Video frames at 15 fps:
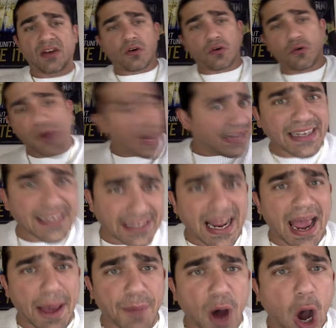read this
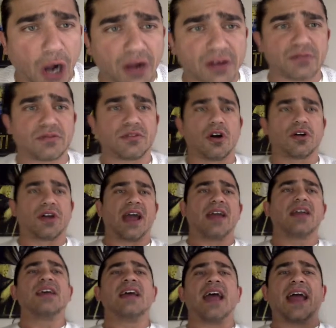damn book. Okay?
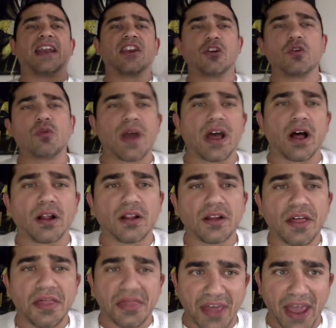And you will
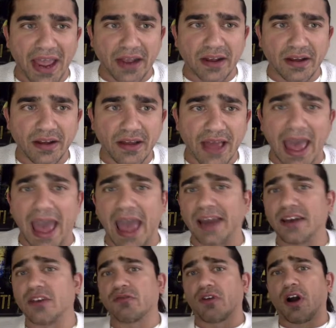think
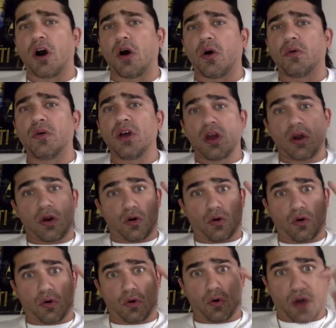and grow
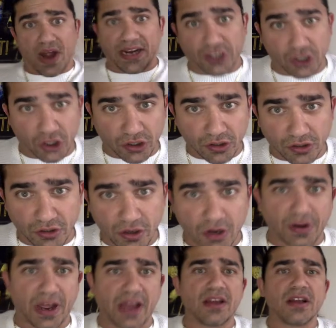rich.
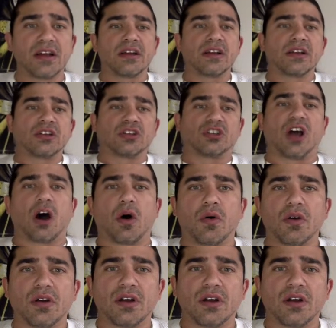Okay? So